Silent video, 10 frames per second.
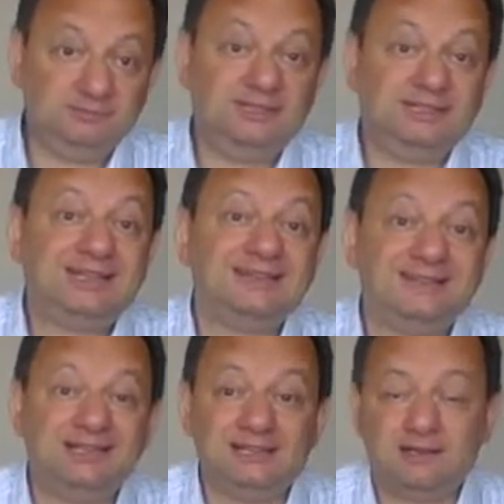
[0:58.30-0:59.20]
it can
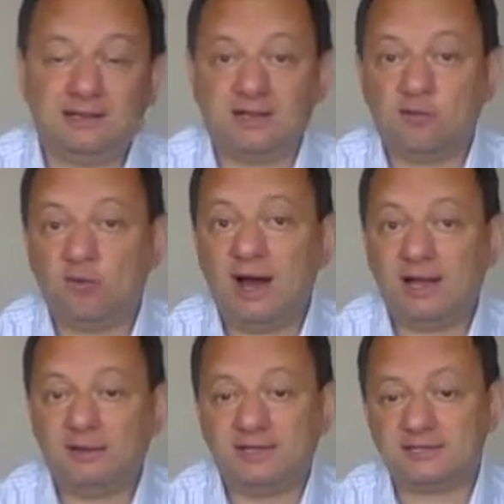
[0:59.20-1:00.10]
take a
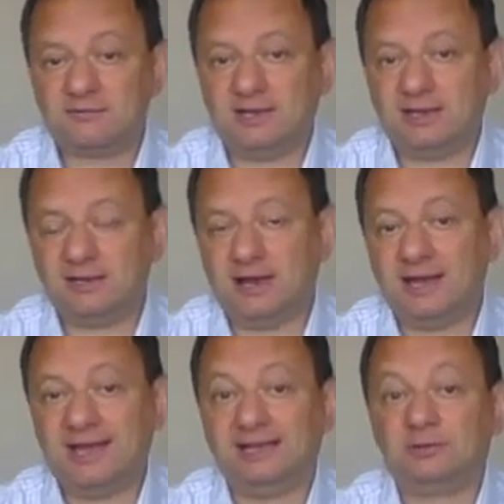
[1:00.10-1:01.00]
while. That's why
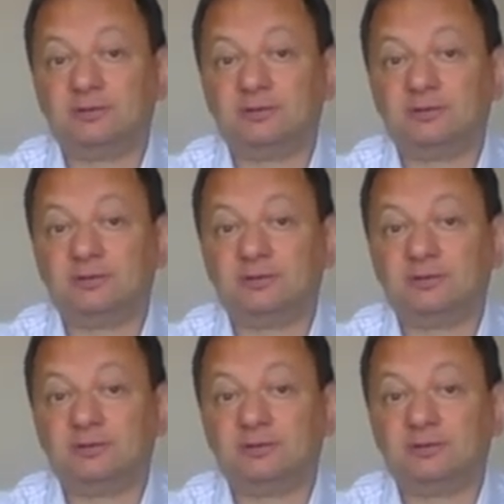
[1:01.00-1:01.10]
I had